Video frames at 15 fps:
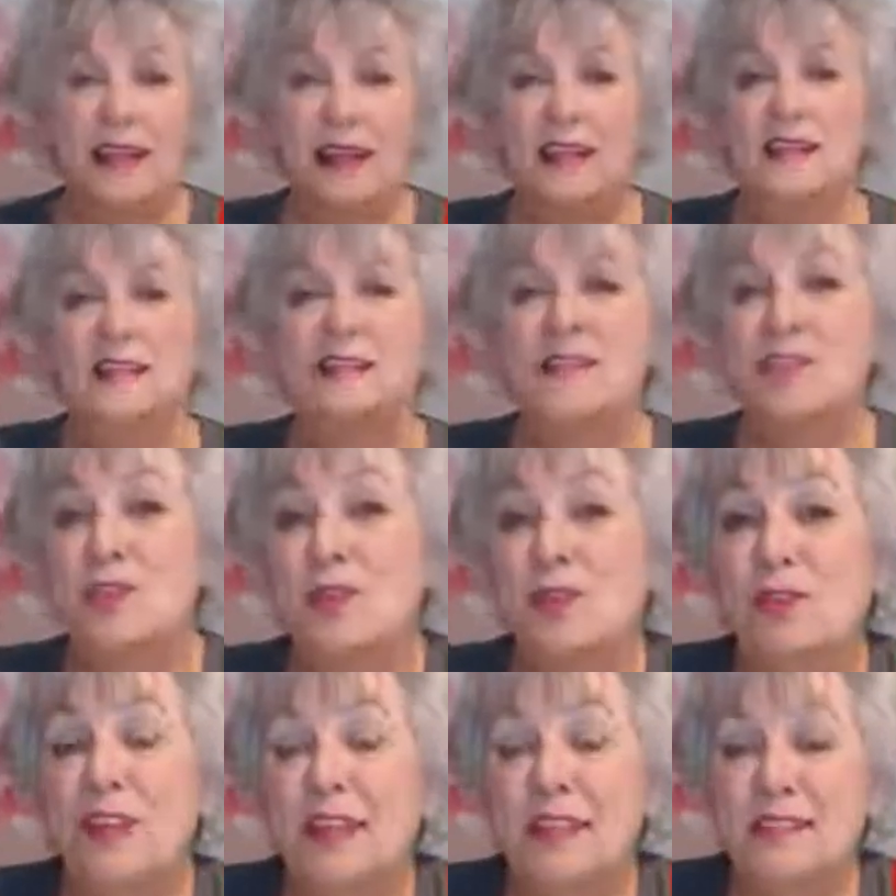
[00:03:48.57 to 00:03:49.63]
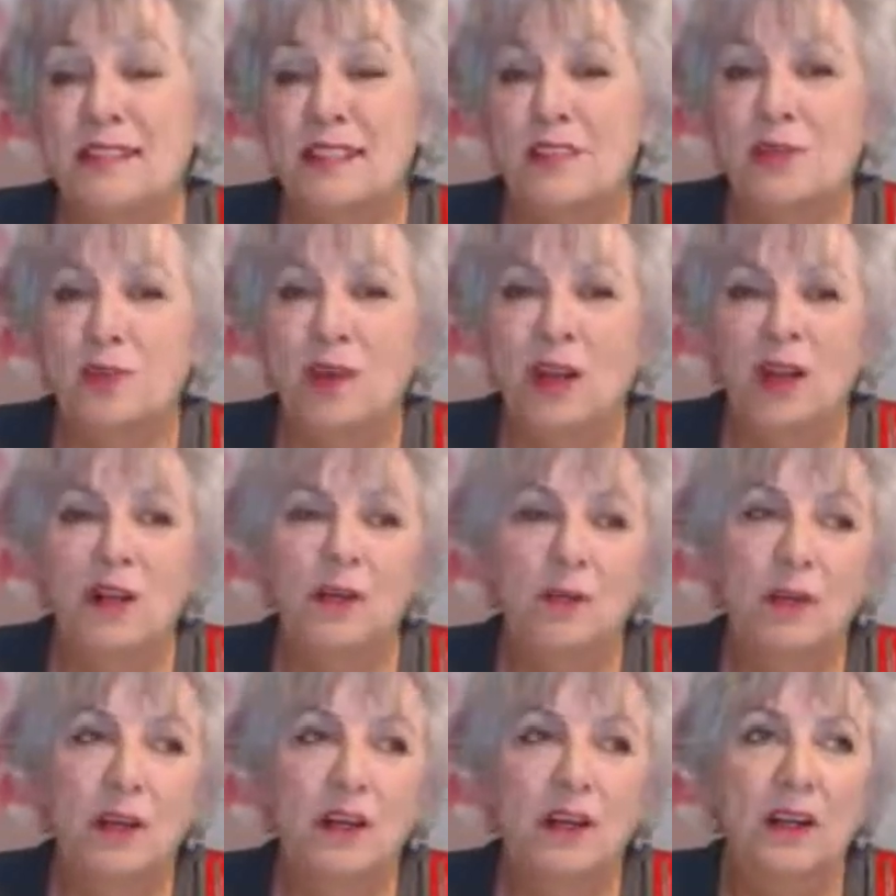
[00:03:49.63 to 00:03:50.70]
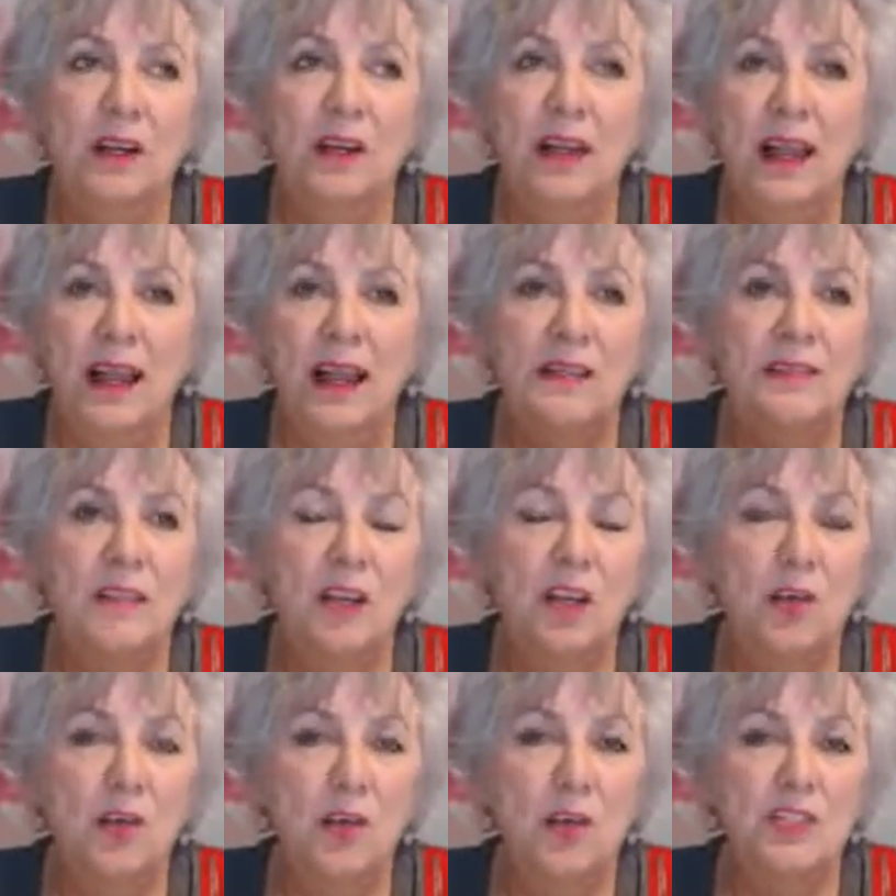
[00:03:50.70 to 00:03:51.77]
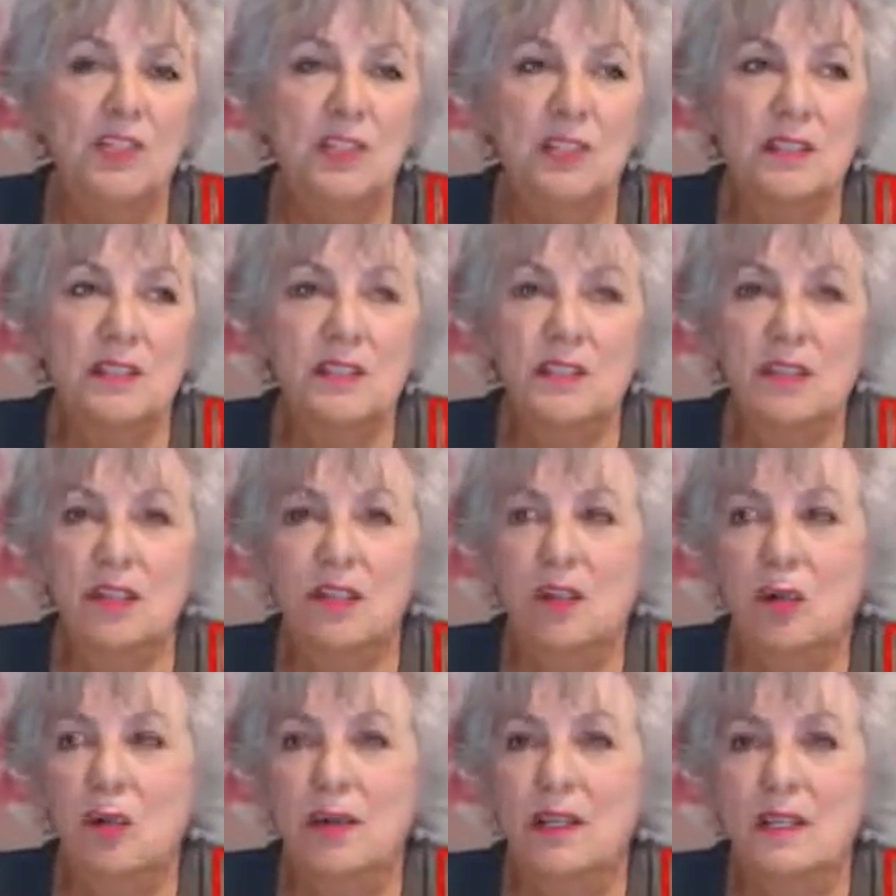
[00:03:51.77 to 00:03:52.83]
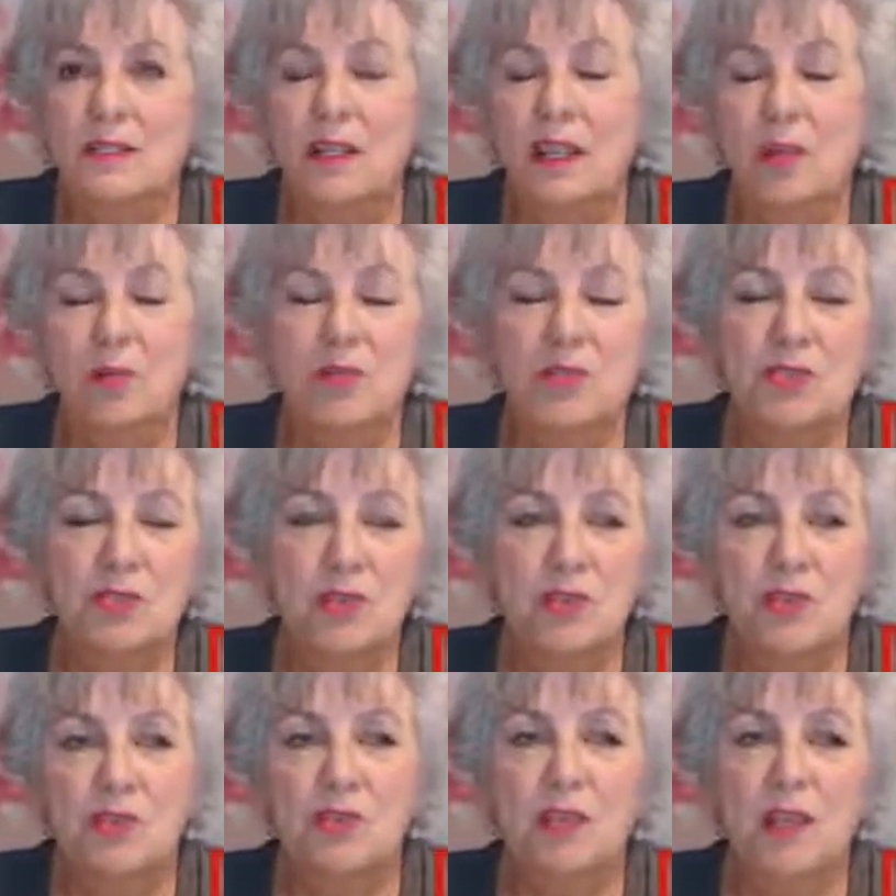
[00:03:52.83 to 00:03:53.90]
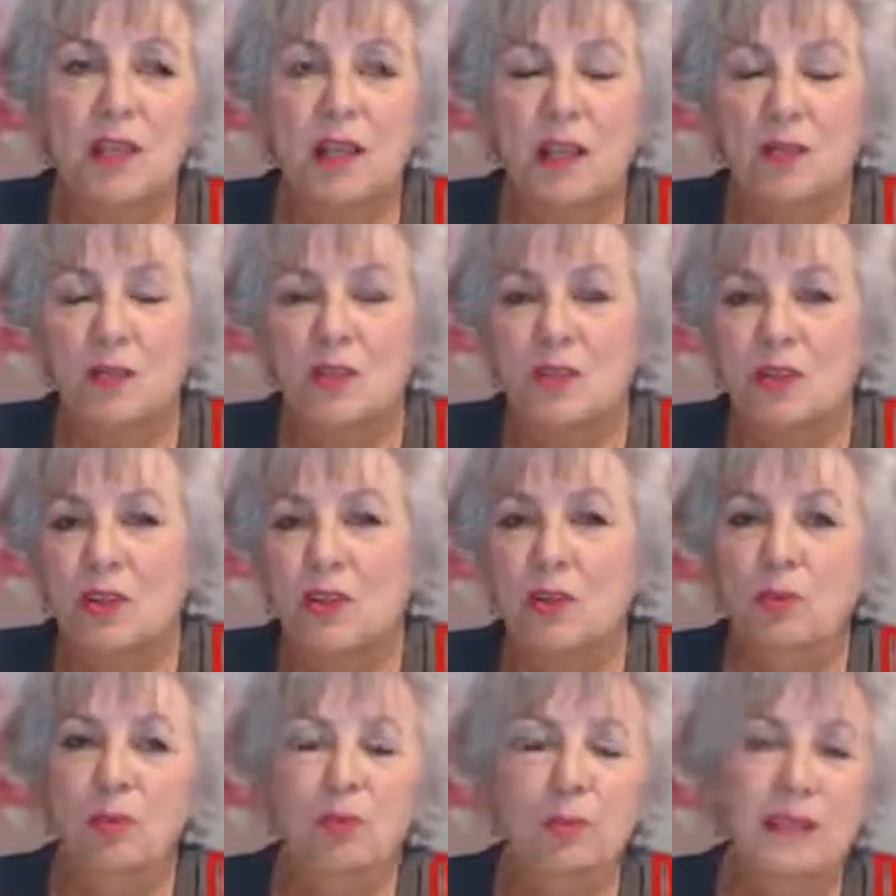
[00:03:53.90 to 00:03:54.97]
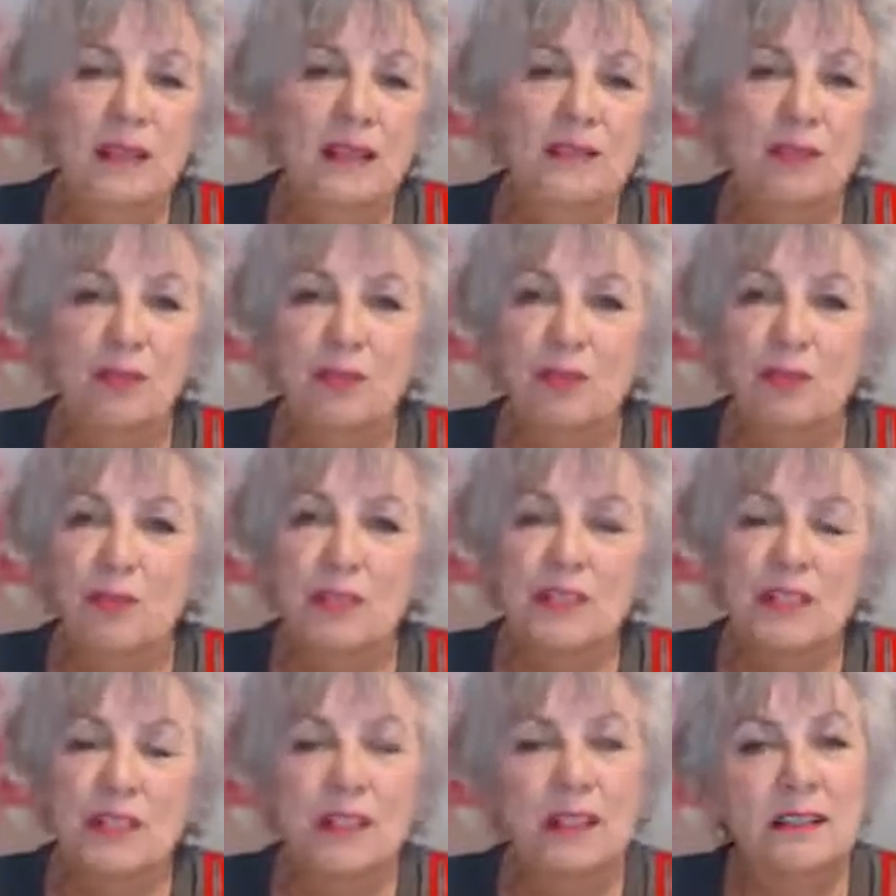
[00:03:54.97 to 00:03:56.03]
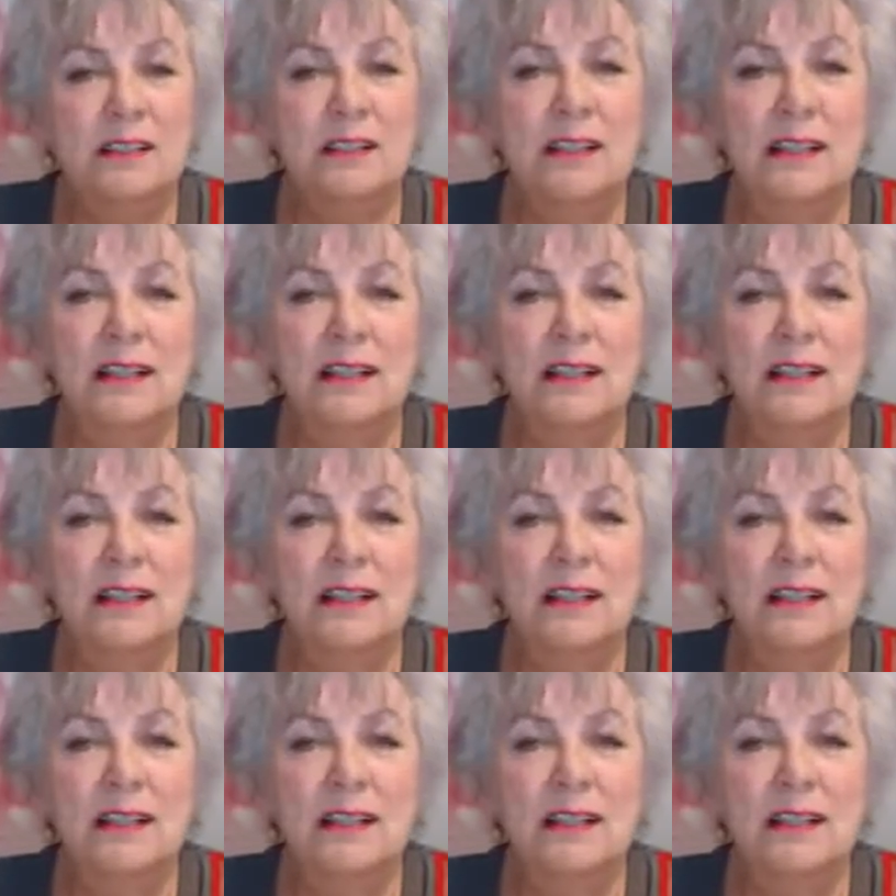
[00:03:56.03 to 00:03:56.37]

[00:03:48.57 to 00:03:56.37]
I did surveys as well where asking questions, you know, what is chemistry? Do you need chemistry? Who pays on the first date?